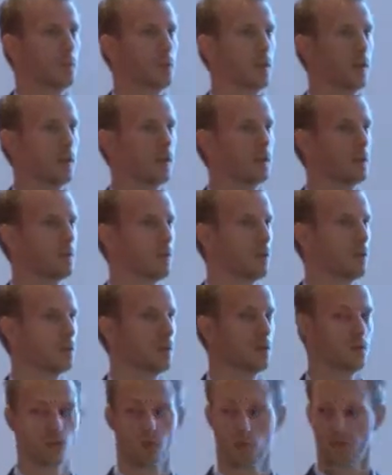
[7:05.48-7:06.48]
predictable
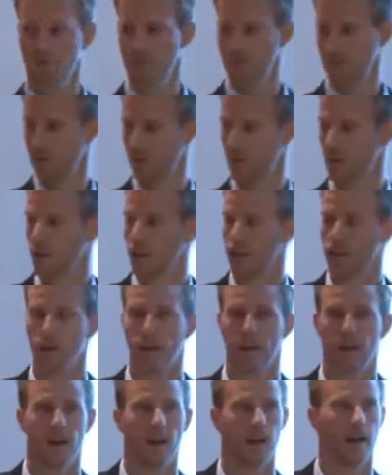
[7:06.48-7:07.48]
results
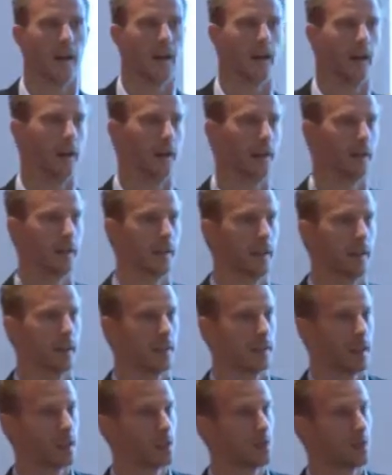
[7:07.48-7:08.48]
and
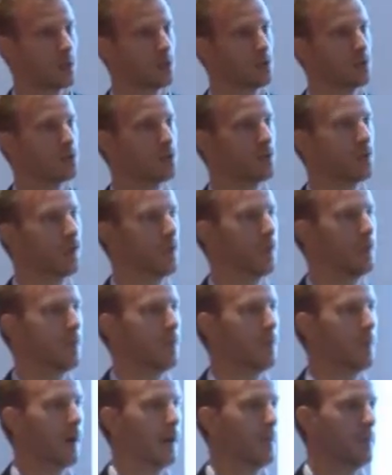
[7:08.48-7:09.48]
cash flows,
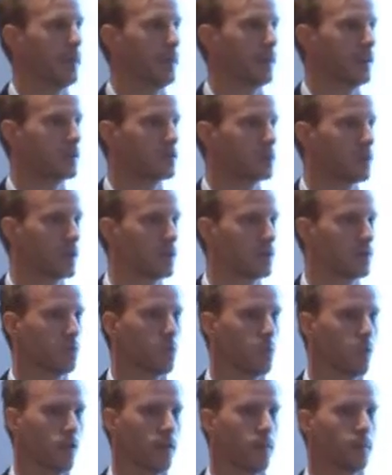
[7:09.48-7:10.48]
by being a
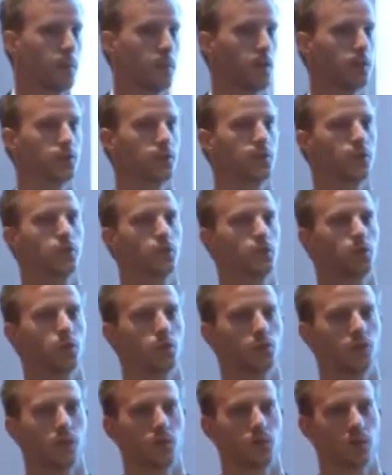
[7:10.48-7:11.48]
trustworthy partner
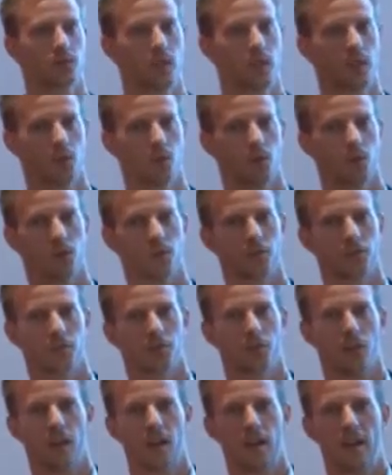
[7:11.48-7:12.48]
towards our
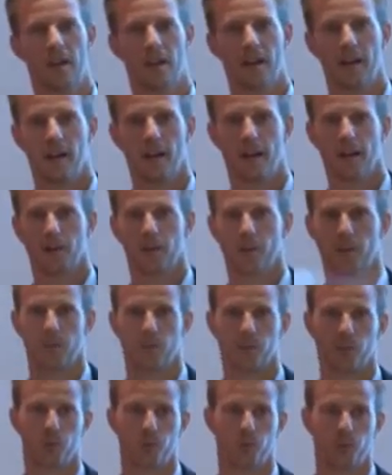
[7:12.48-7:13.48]
stakeholders, and
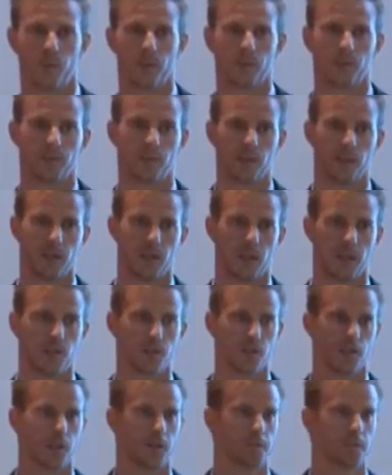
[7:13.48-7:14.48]
through risk
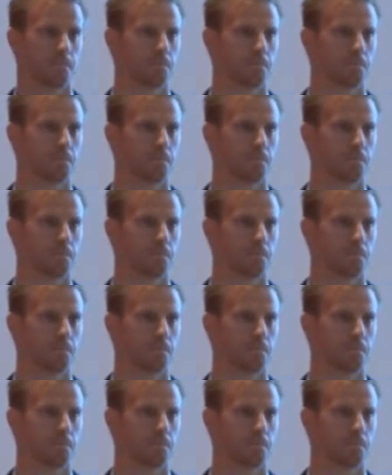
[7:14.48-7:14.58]
mitigation.